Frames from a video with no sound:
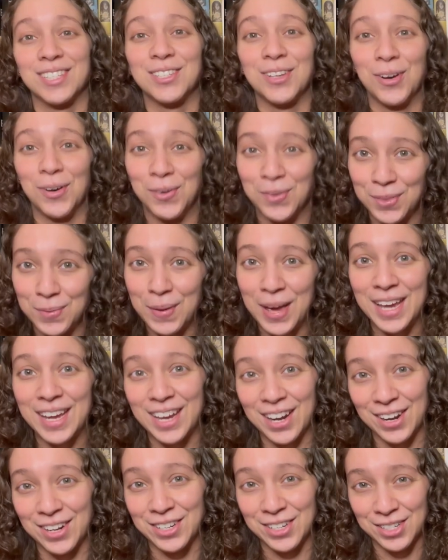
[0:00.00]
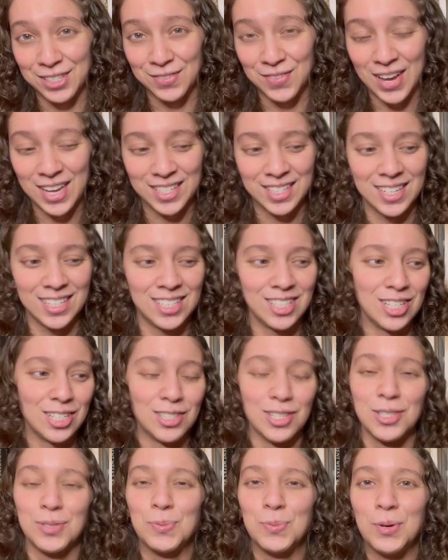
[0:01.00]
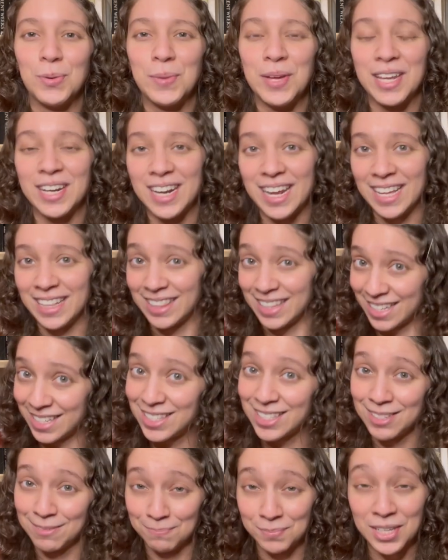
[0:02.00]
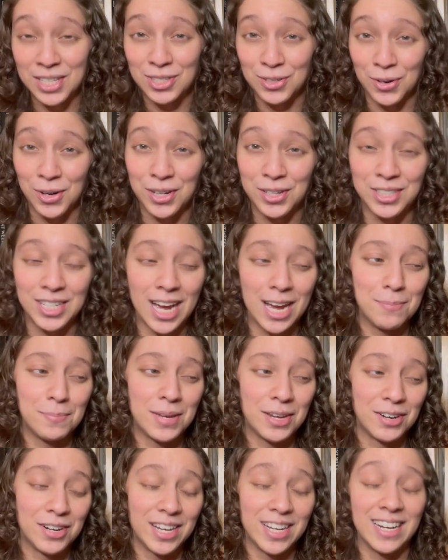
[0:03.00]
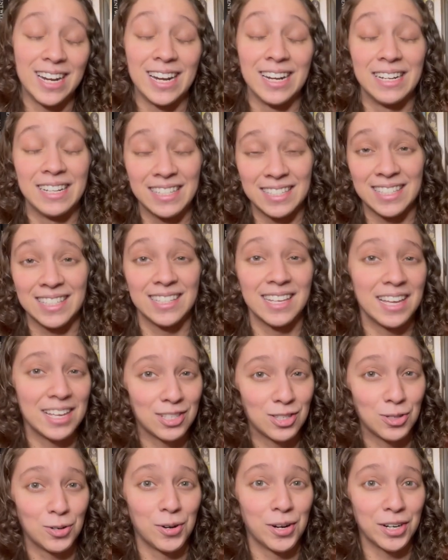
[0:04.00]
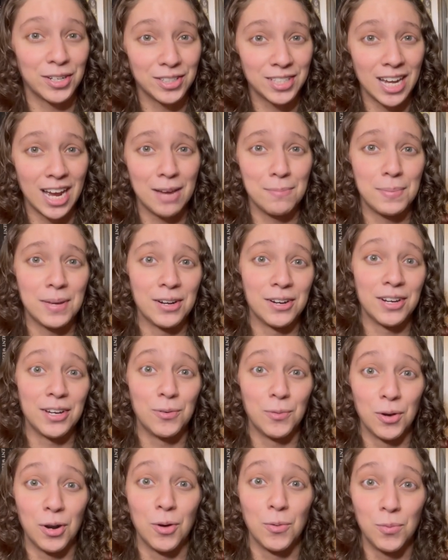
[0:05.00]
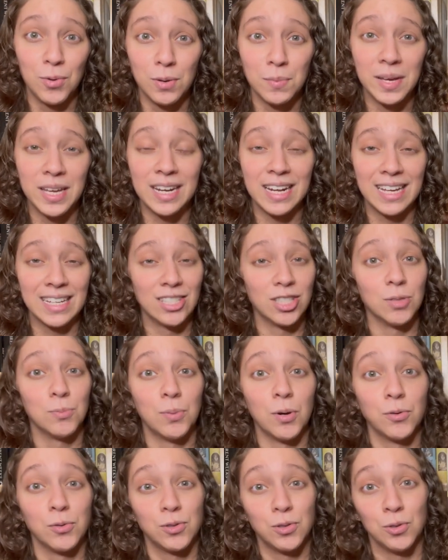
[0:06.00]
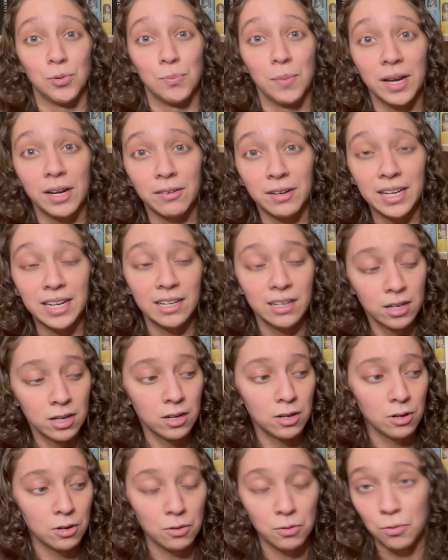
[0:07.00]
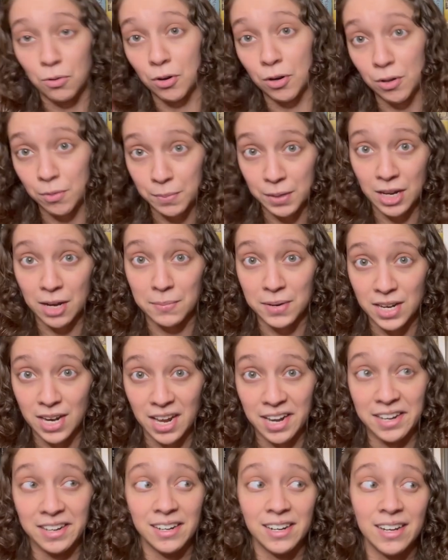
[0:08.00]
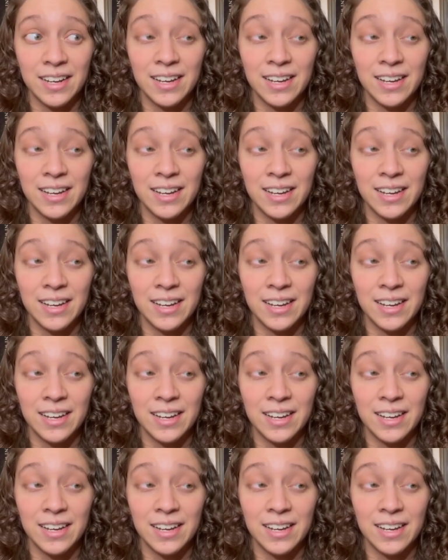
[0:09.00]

So the main character is Vasya. She's this woman in this historical time period, and this is a historical time period where a woman is supposed to marry or become a nun.